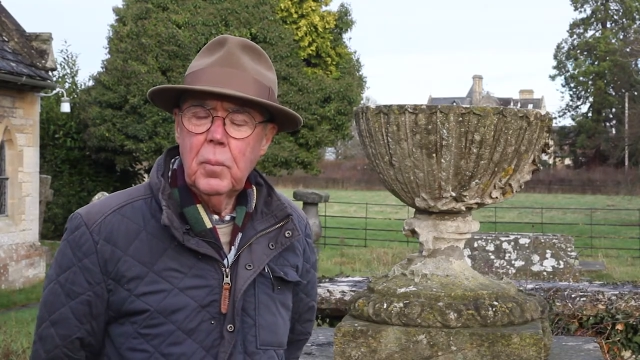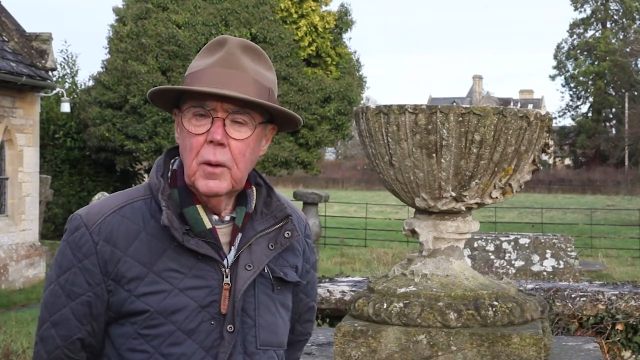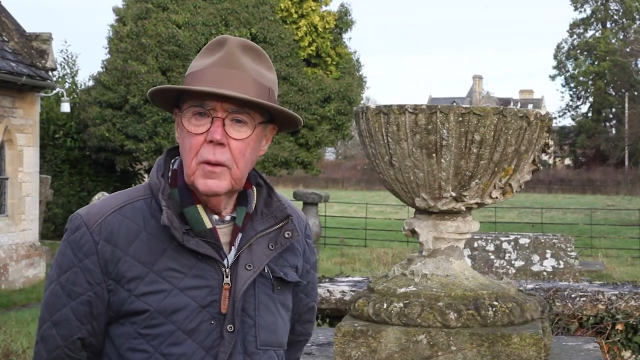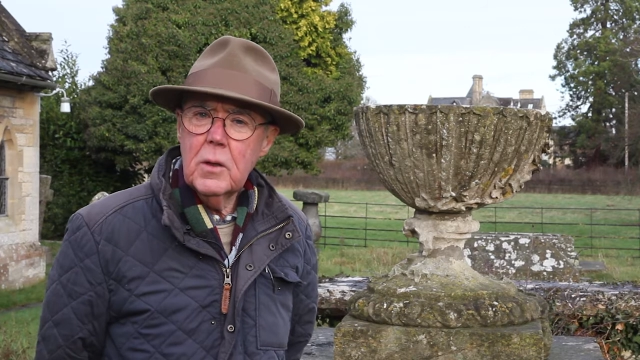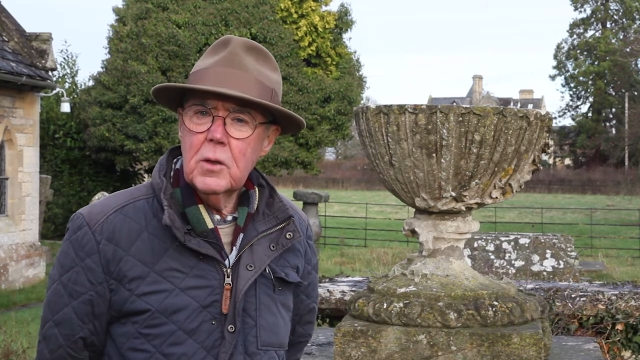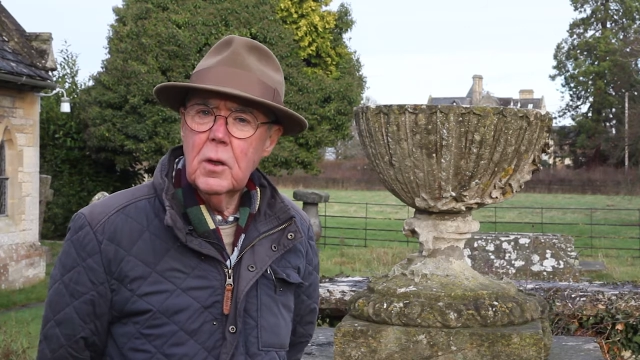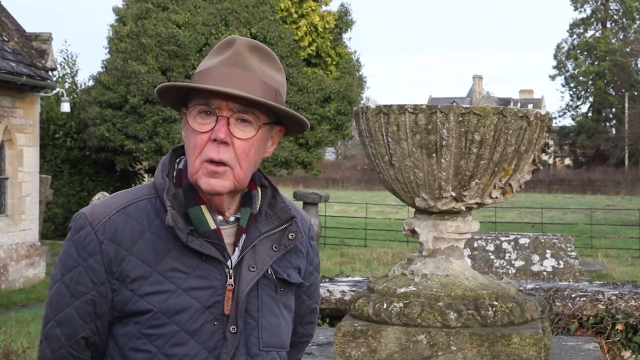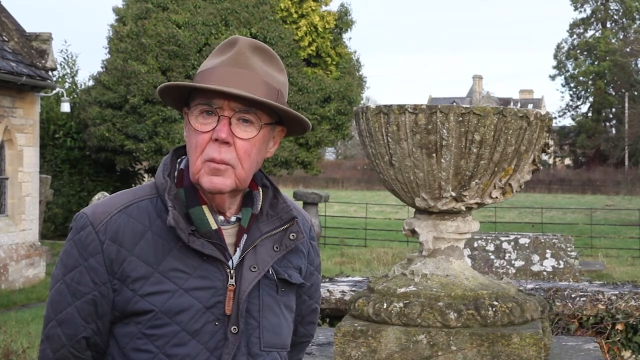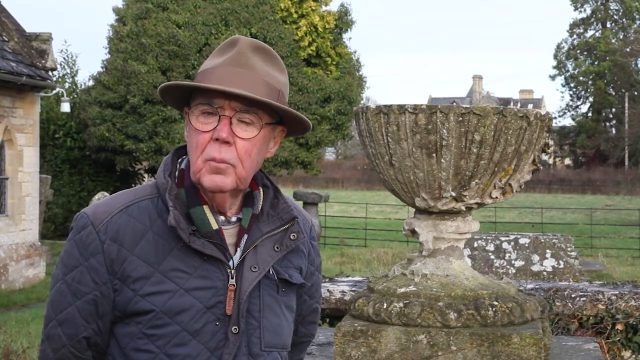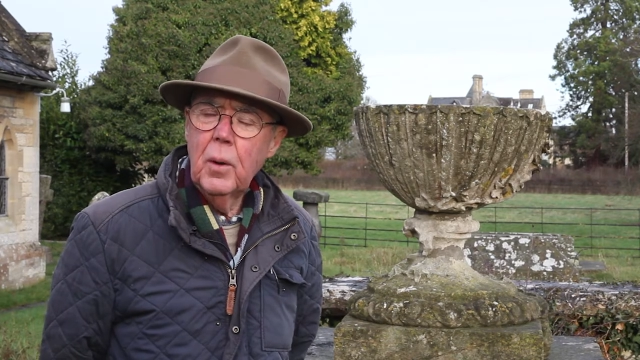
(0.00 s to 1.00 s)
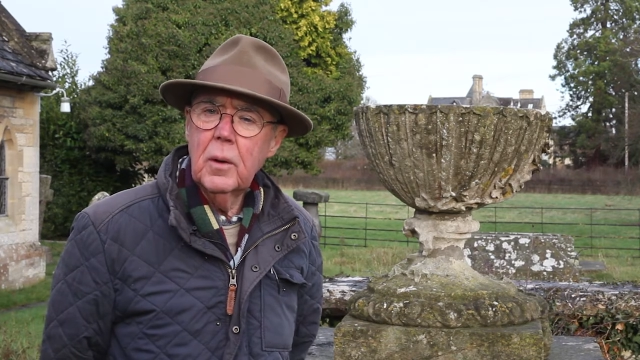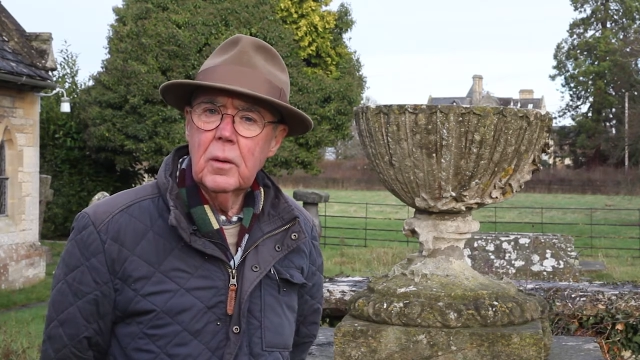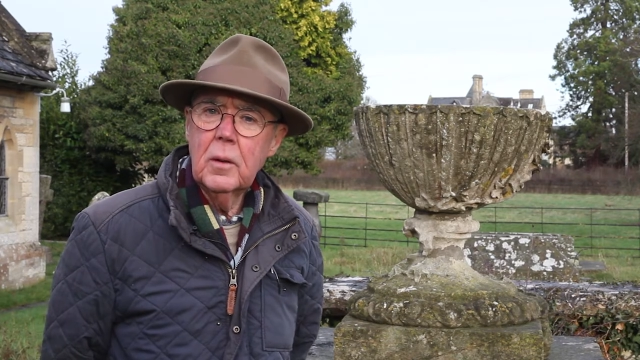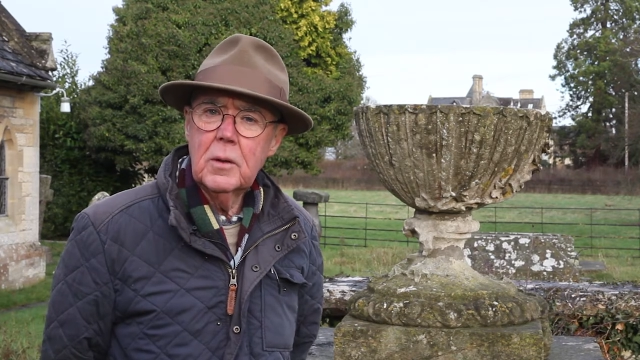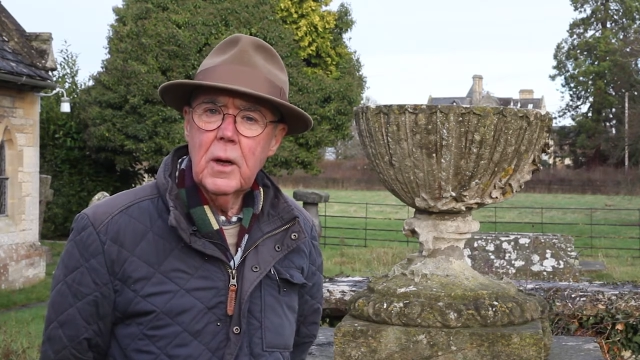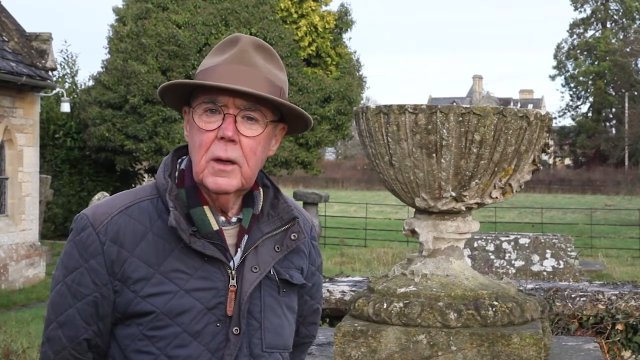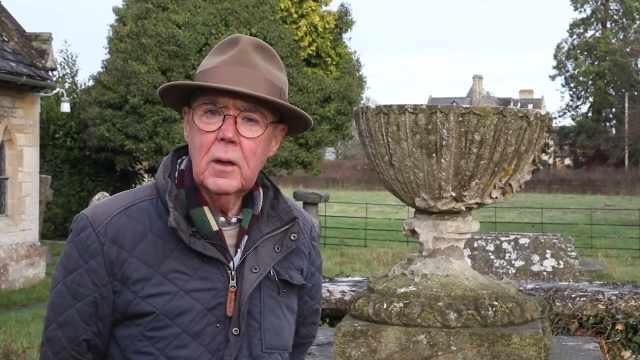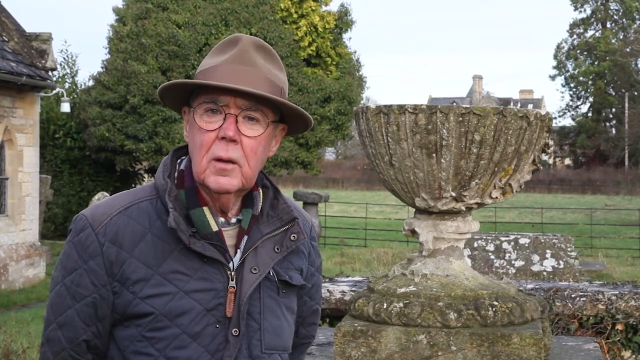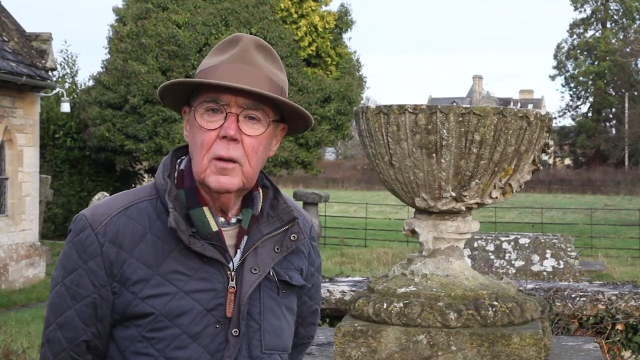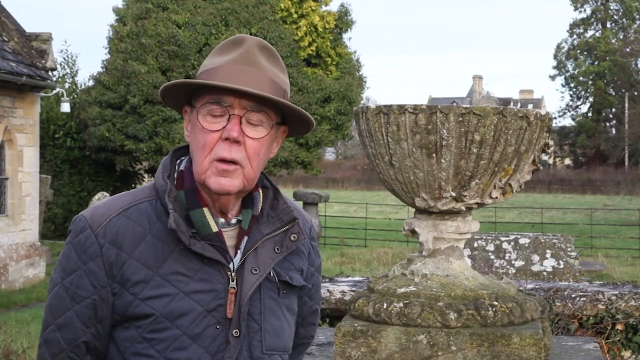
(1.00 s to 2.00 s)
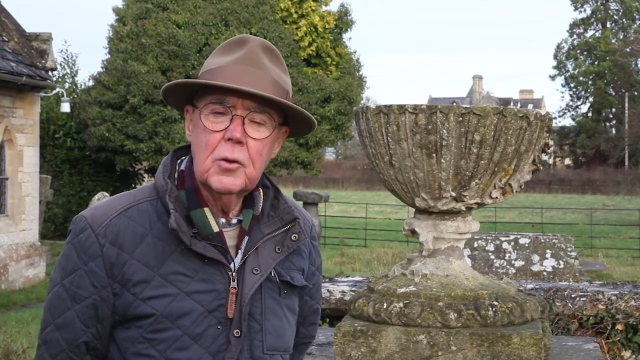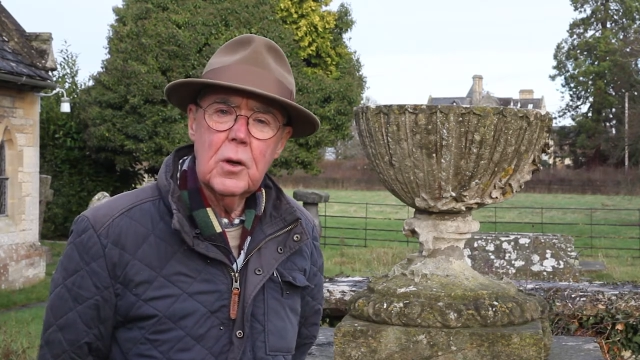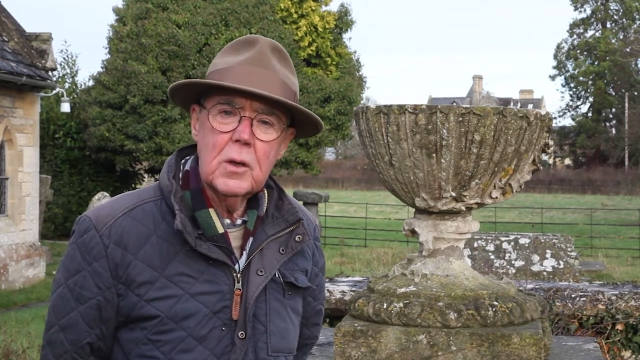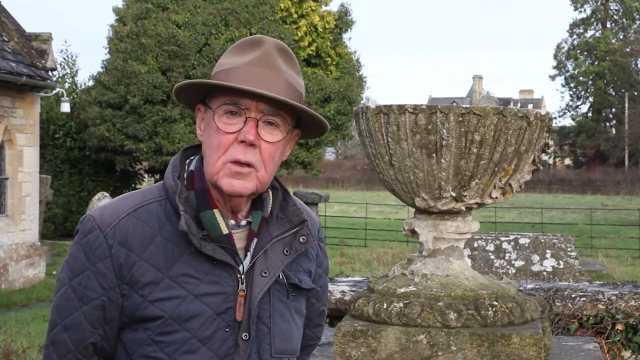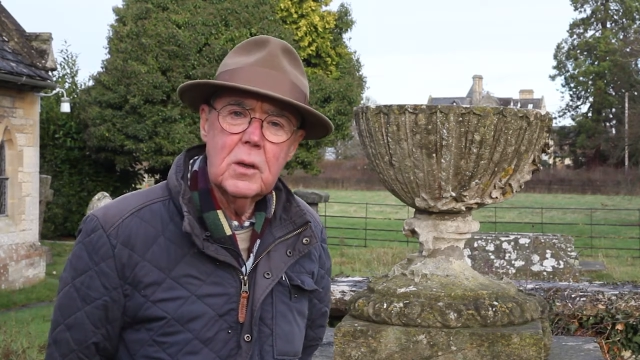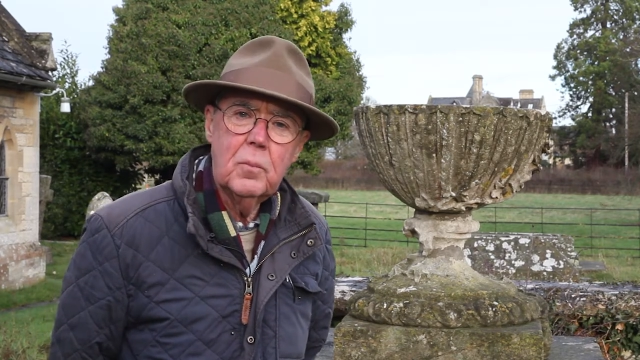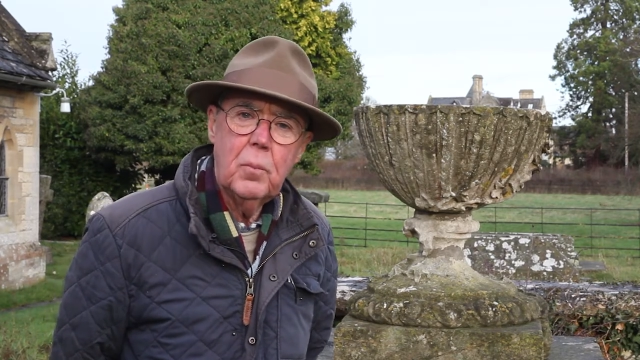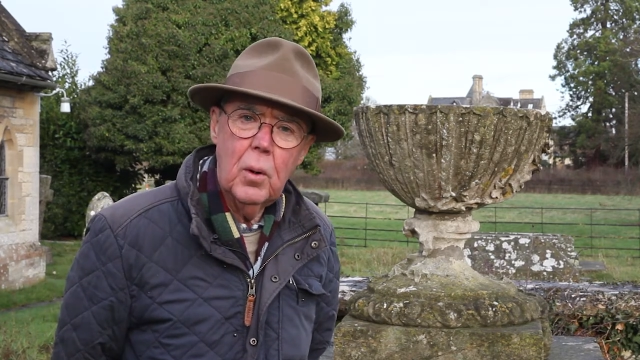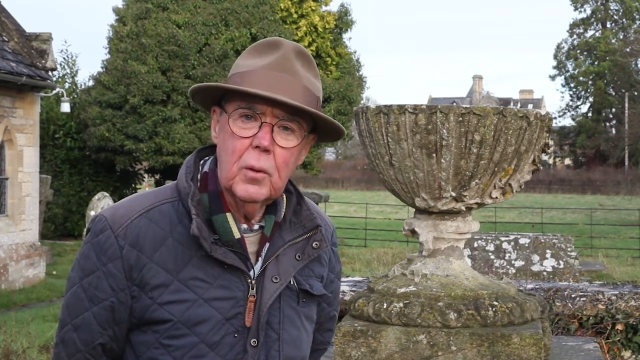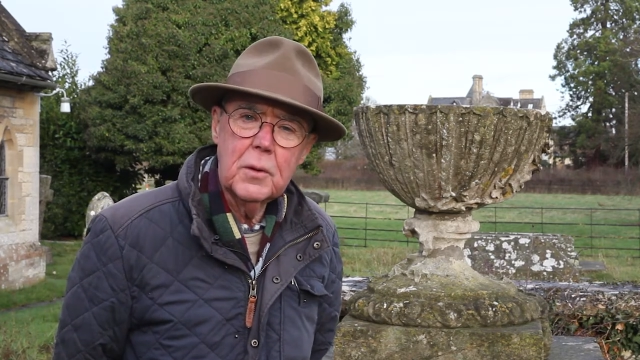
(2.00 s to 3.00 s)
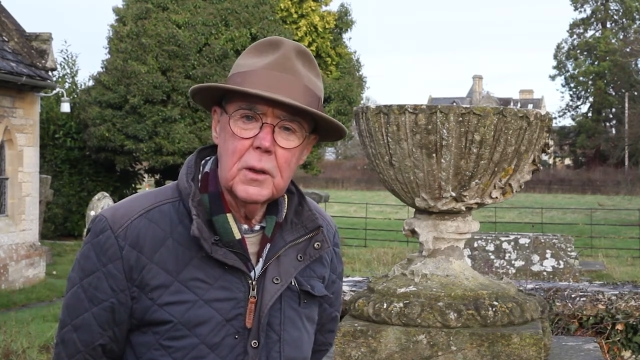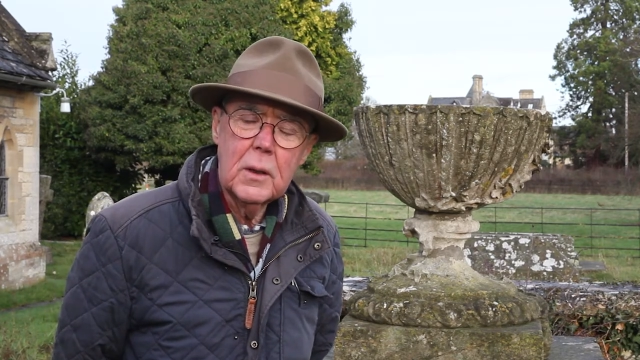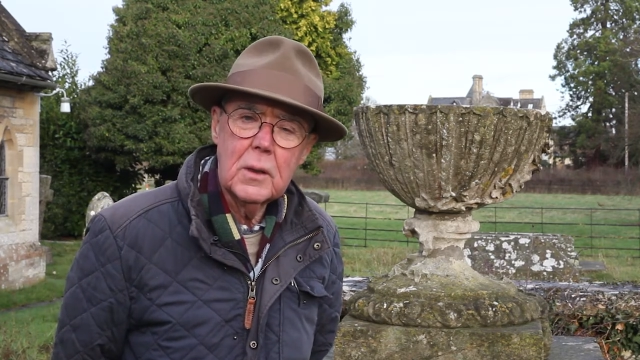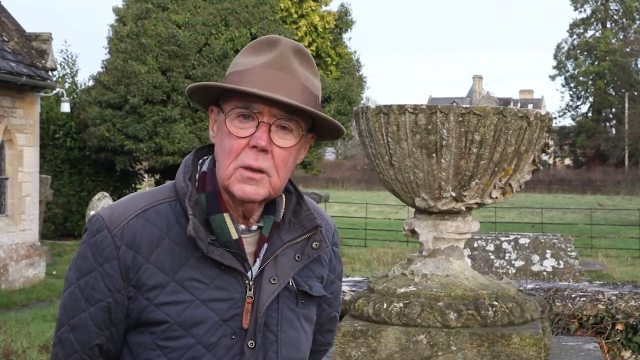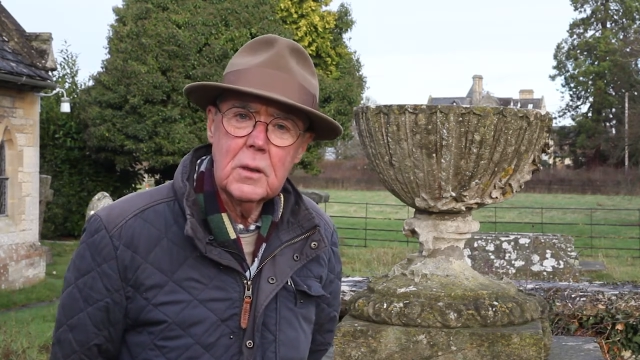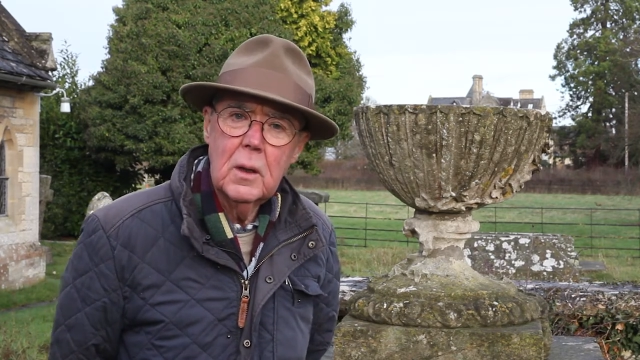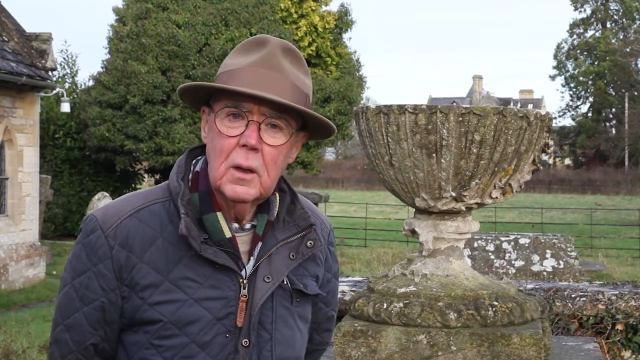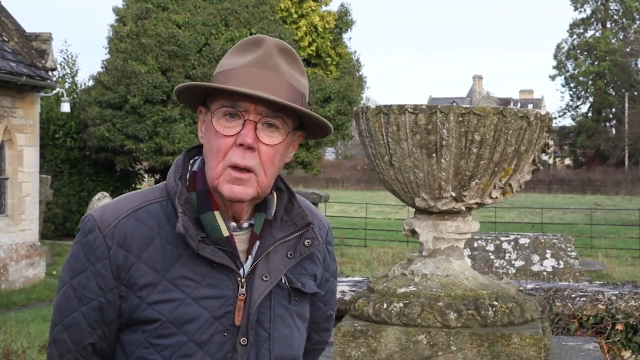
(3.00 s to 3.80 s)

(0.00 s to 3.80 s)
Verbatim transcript: by this time Button had taken an interest in politics